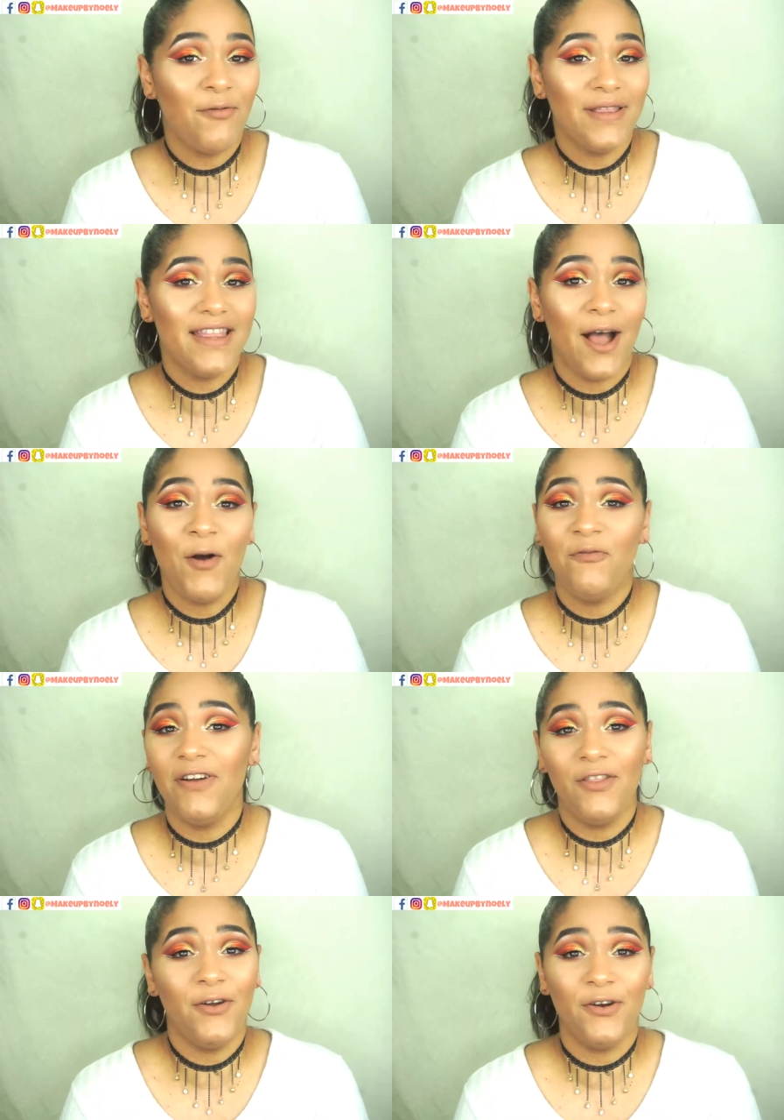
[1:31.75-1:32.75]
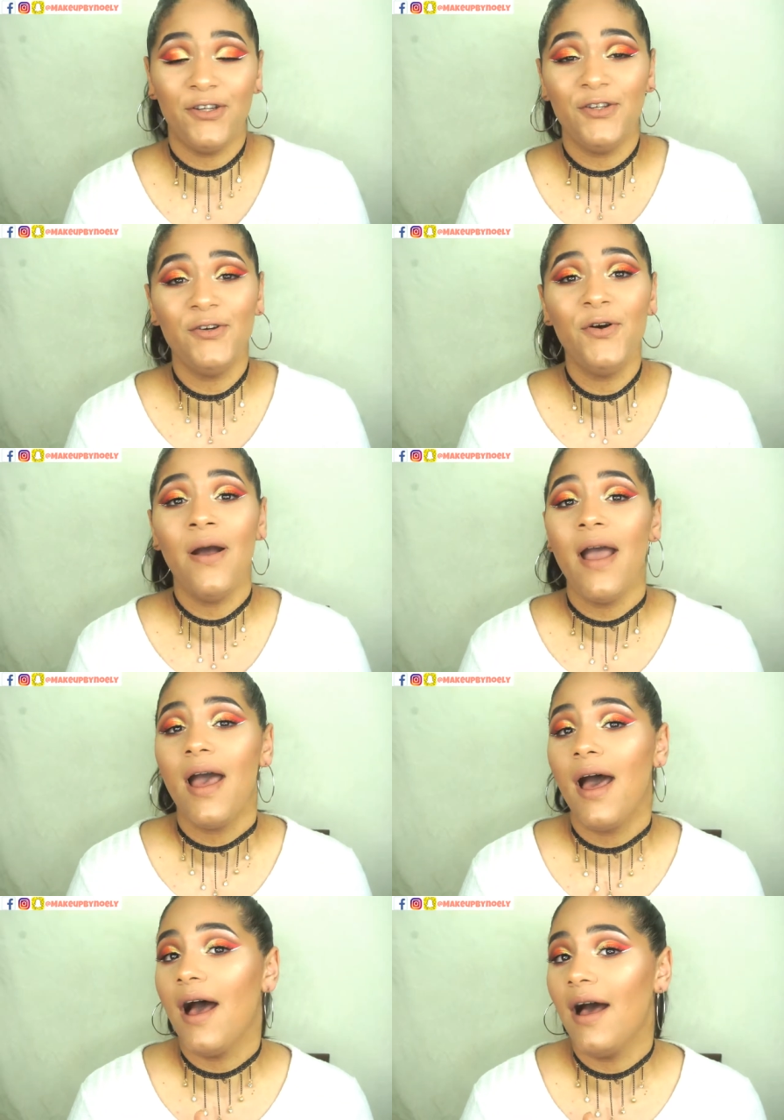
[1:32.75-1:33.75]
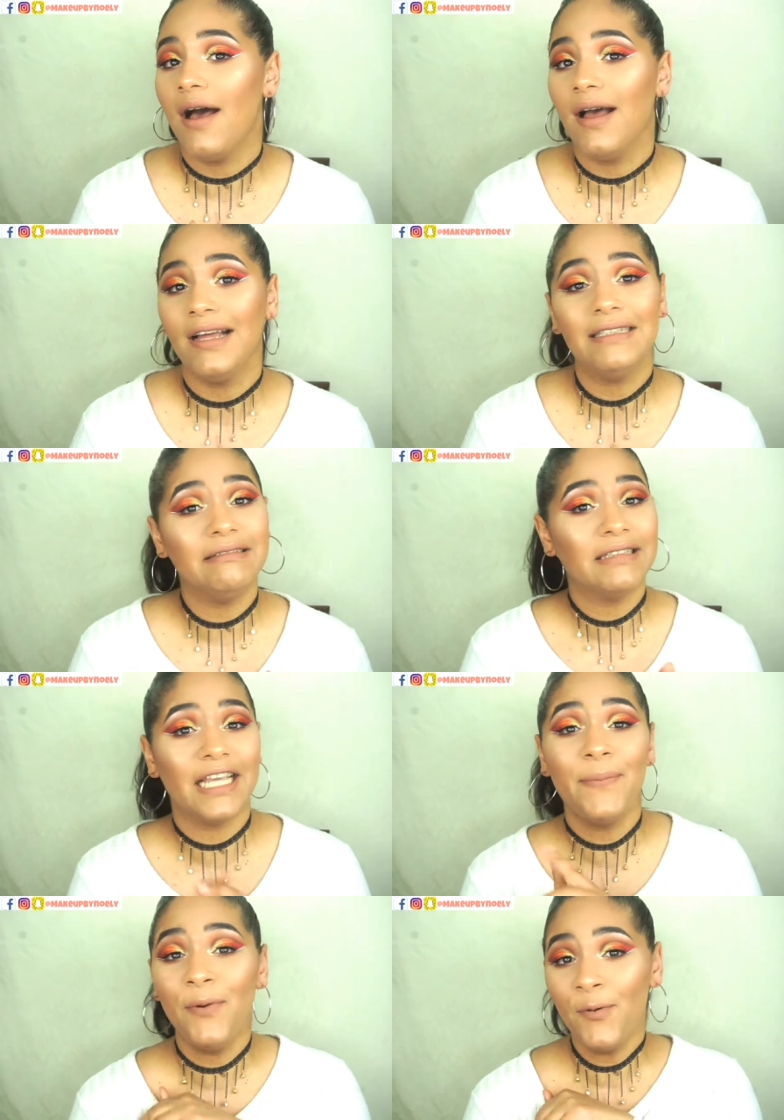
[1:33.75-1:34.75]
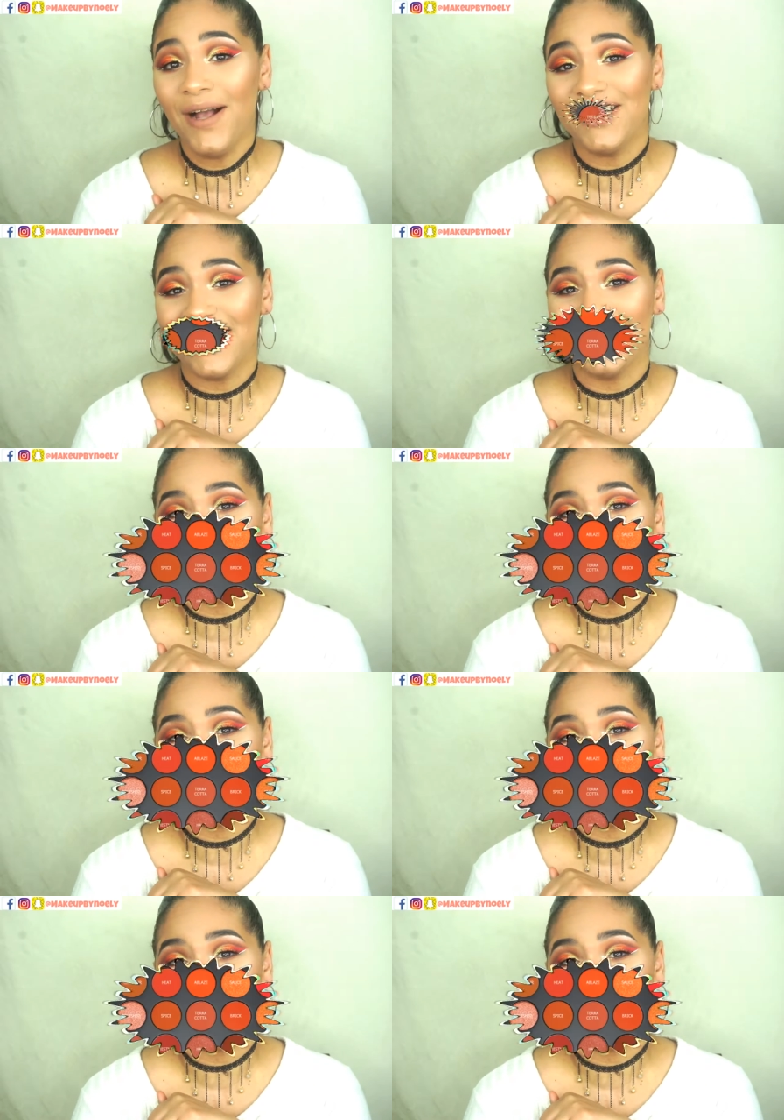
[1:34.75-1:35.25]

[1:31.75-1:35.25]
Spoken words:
without further ado, keep on watching.